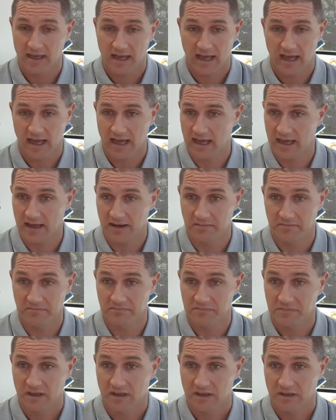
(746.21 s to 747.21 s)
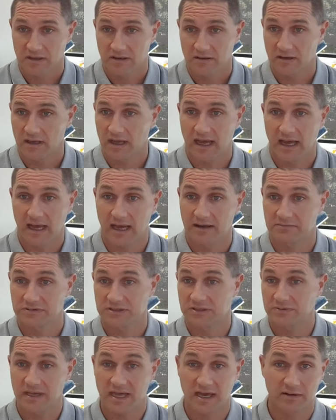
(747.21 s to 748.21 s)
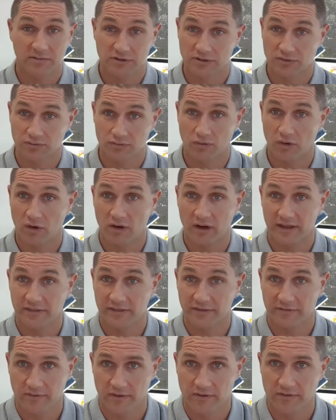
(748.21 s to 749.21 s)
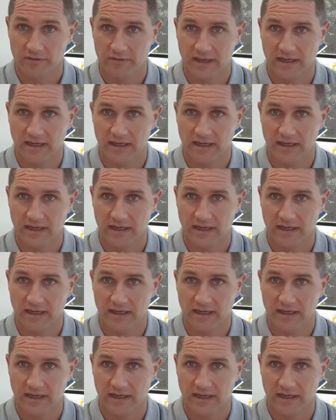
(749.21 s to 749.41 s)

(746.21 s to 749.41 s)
to be able to ride through,